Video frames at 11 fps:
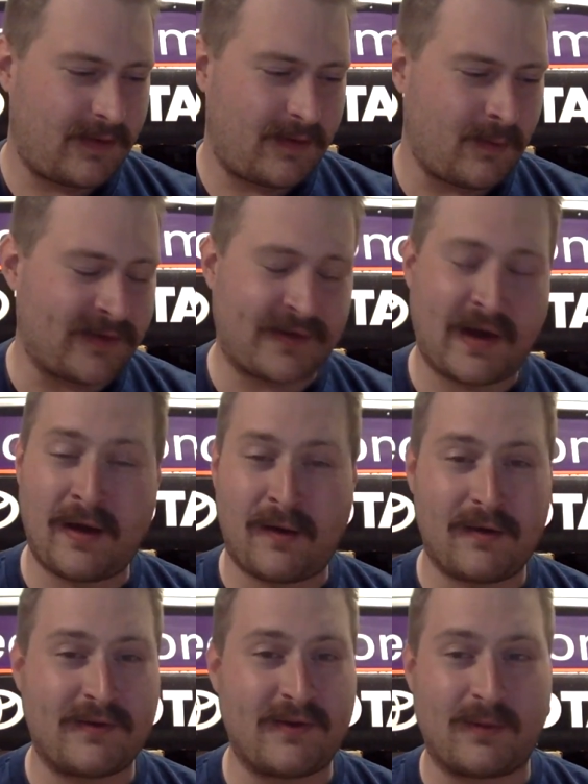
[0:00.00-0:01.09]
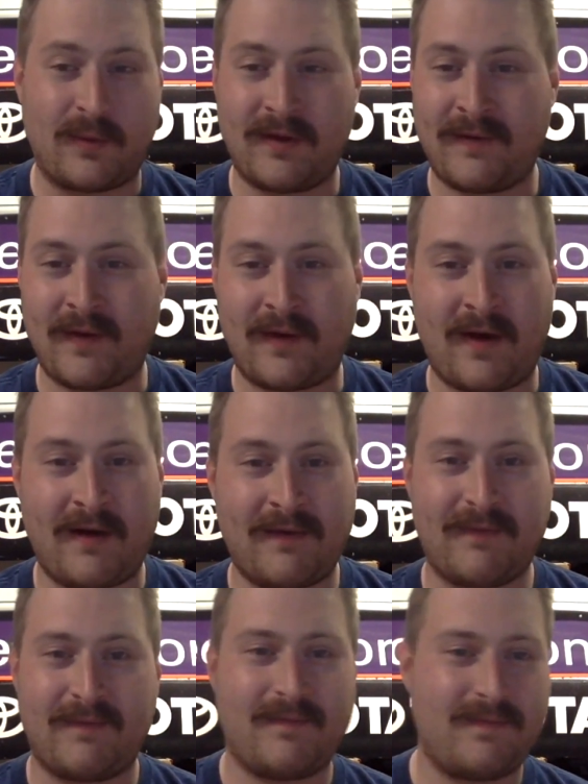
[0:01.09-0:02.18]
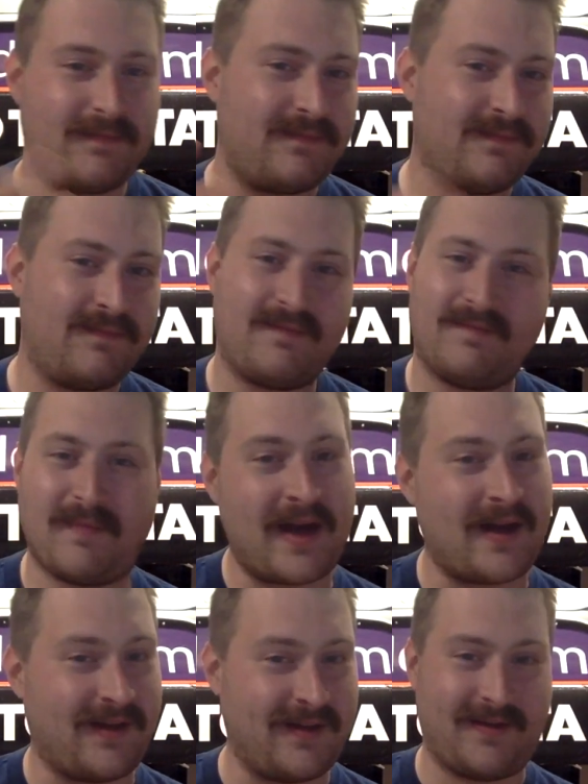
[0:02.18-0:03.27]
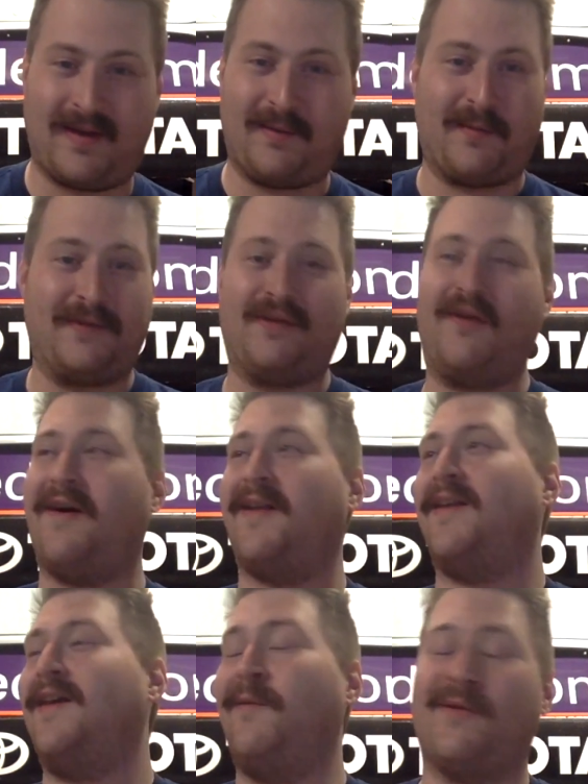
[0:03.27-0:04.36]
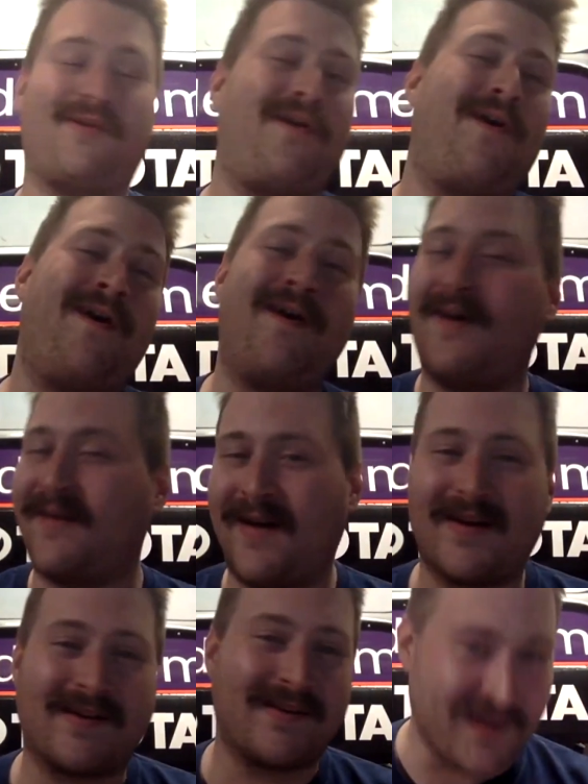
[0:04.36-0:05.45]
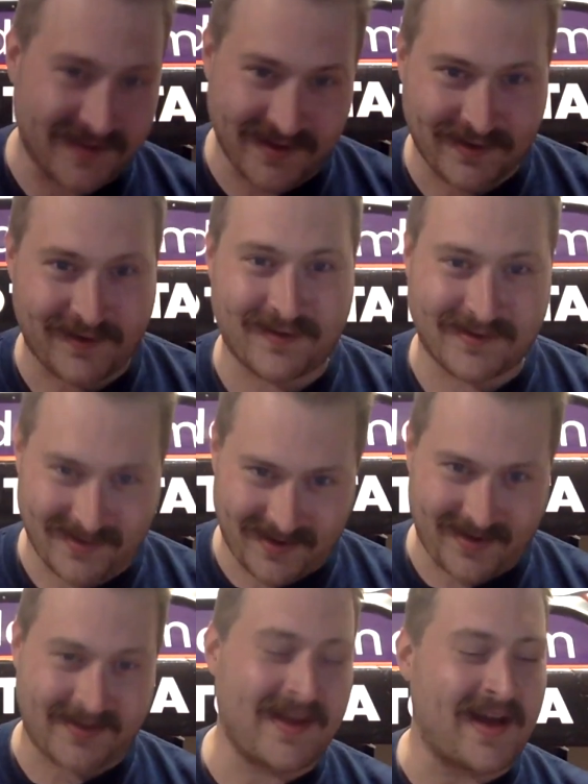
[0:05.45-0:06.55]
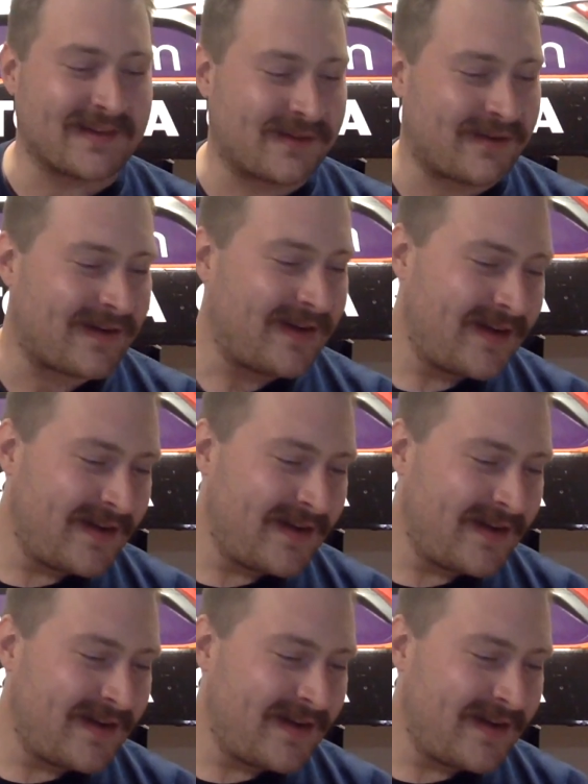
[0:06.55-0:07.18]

once Kyle Larson's wheel fell off, man, it was on. It was on like Donkey Kong today in NASCAR.